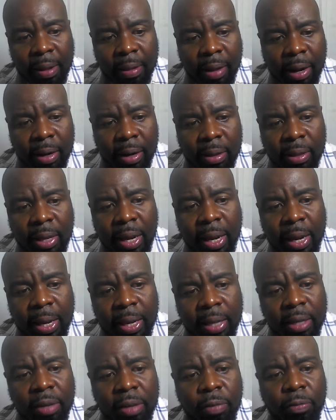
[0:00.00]
are there
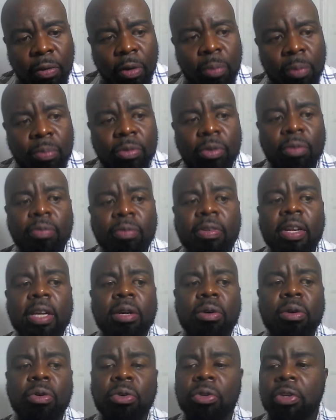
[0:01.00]
any forms of
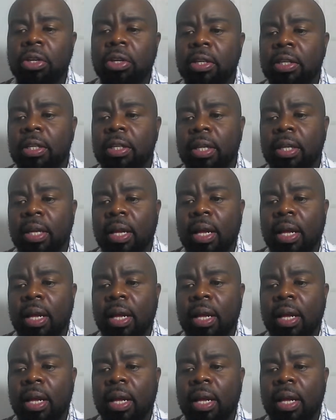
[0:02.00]
psychosis?